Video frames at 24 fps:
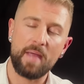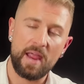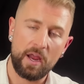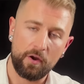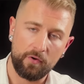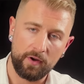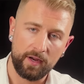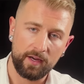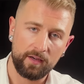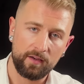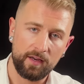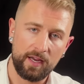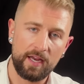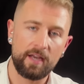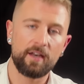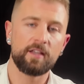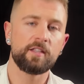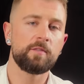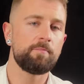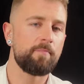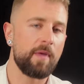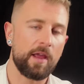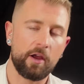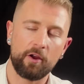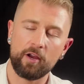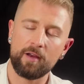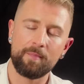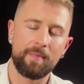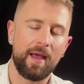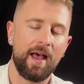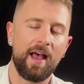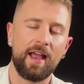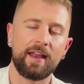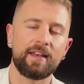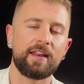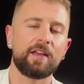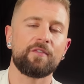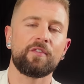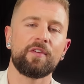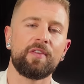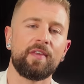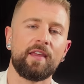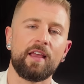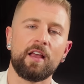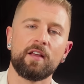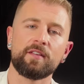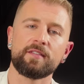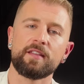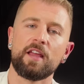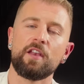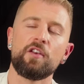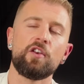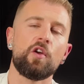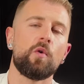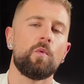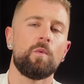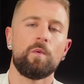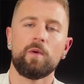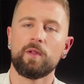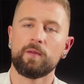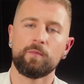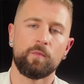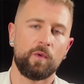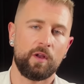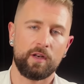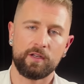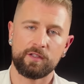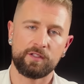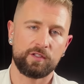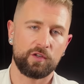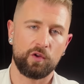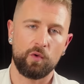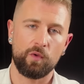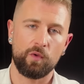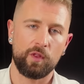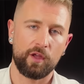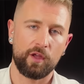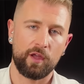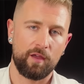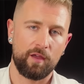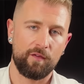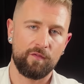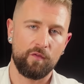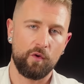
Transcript: buried. It is buried behind everything else and no one wants to go looking